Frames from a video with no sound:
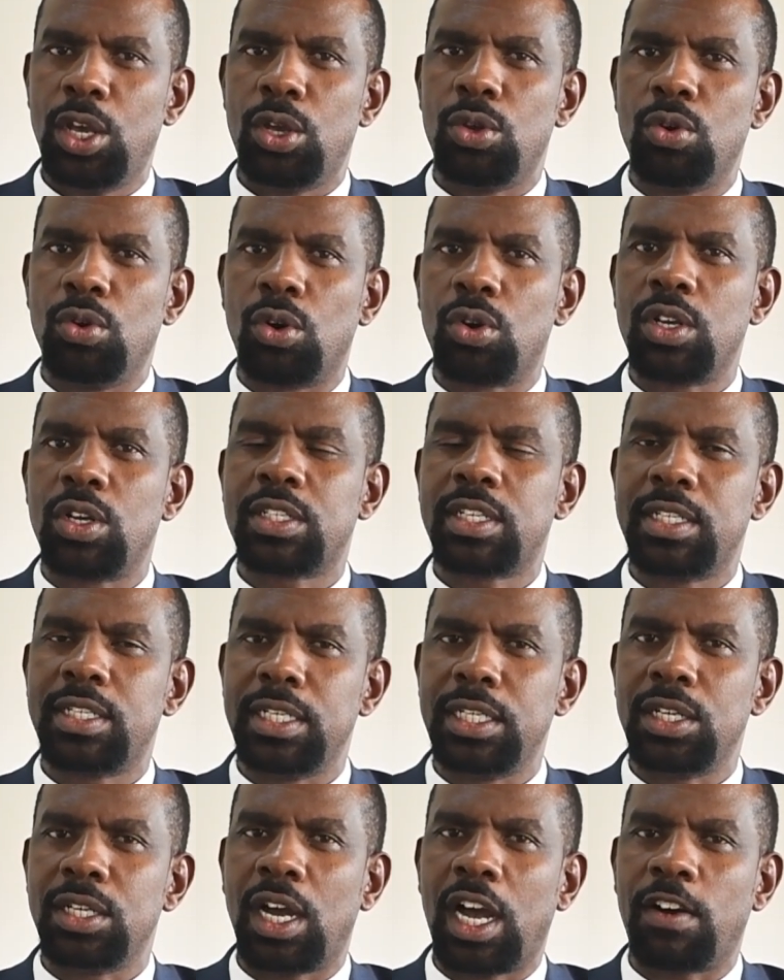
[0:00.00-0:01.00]
You always
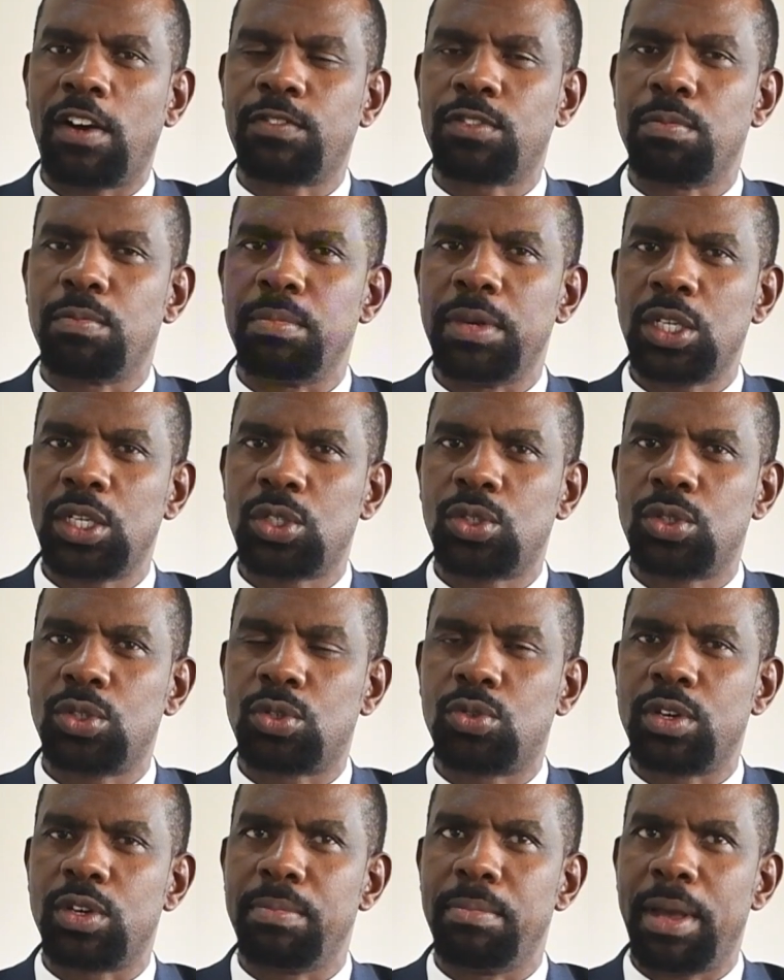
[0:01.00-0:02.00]
have to make sure
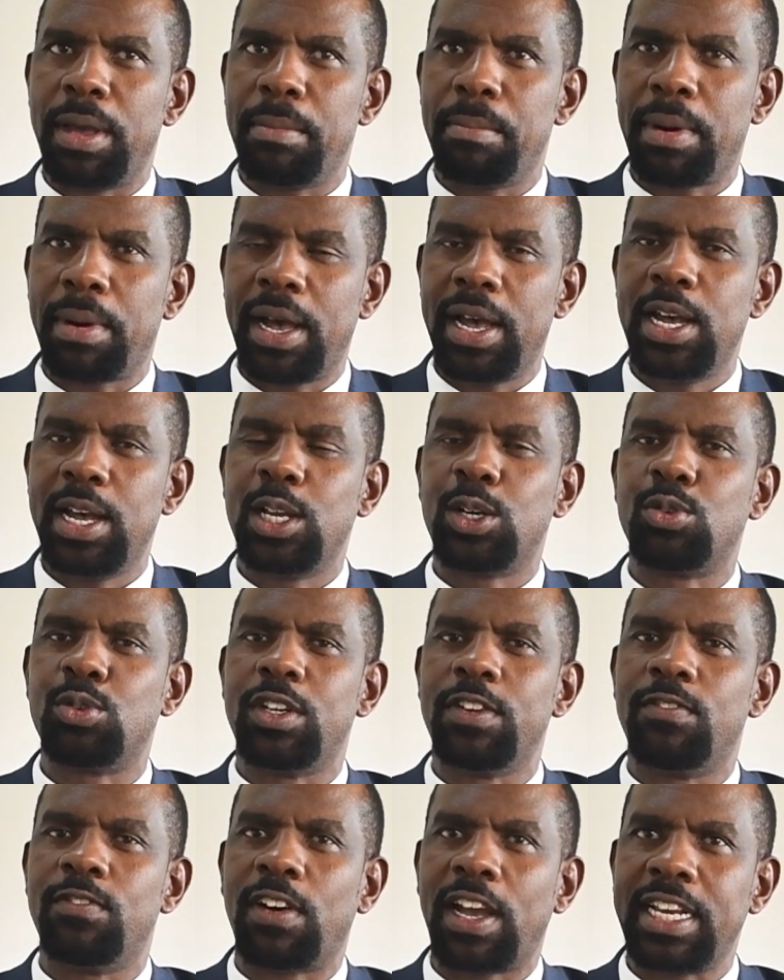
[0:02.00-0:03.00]
to remember to
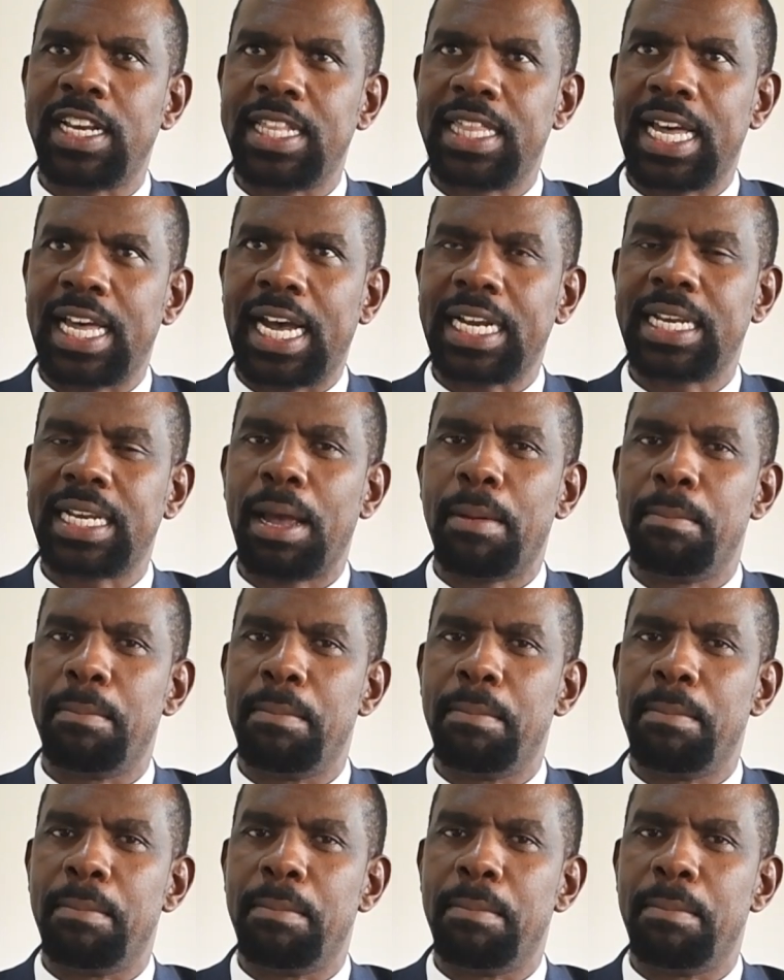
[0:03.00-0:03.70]
divide that